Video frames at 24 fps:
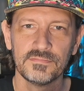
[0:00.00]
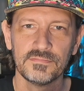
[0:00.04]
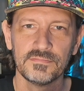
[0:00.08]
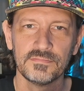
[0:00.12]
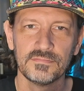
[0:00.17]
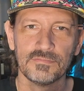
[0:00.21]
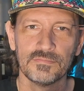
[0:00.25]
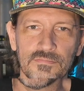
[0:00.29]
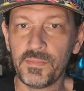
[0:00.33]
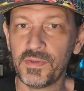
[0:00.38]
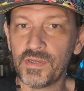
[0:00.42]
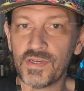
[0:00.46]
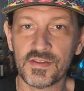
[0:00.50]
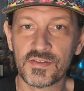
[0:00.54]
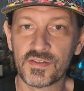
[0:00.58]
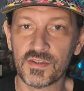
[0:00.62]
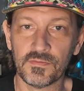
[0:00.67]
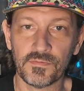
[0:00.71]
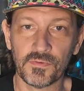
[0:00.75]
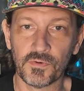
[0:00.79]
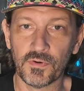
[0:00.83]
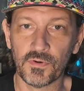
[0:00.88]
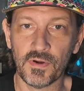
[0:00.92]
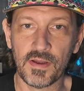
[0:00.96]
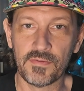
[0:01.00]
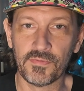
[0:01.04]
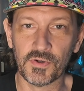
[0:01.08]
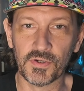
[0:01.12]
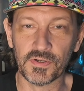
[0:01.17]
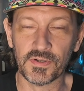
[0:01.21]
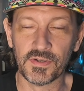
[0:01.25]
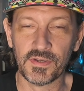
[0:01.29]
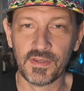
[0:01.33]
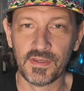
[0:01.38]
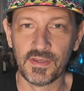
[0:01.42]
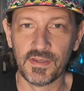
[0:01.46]
Streaming isn't
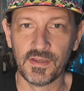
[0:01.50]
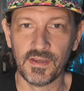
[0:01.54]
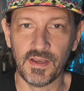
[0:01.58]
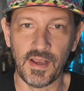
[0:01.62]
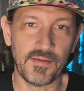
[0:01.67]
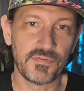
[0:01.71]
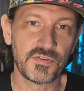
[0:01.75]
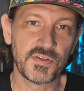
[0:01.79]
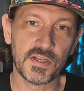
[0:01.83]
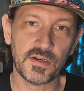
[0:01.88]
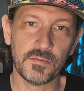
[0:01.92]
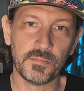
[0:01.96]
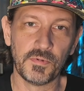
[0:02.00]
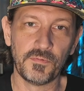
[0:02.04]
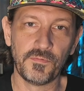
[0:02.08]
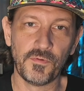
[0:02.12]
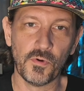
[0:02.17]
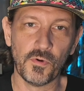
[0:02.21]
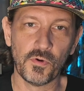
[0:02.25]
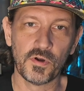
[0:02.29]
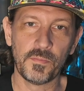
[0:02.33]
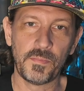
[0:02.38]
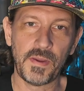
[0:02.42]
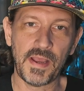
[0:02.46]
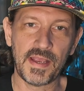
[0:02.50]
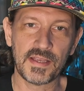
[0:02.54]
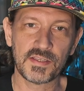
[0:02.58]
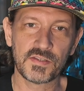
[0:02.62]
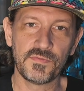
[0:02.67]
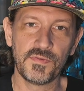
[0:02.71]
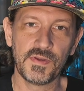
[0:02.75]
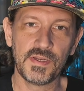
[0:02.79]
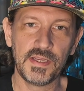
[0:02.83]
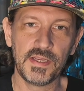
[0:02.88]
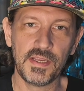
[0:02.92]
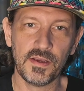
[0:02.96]
forever. I've said it before in
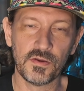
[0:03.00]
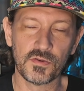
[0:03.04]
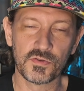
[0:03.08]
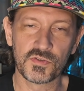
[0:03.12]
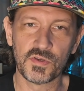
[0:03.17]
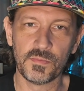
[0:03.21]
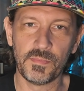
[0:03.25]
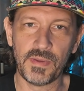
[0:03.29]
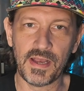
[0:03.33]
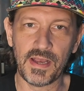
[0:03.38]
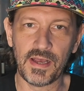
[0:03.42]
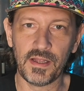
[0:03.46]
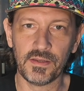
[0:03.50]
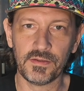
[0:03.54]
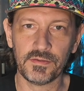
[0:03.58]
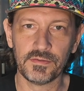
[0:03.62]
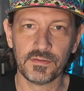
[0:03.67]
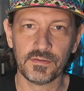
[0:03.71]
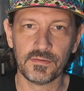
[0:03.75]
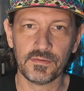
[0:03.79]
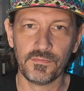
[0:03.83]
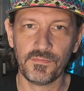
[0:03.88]
past videos about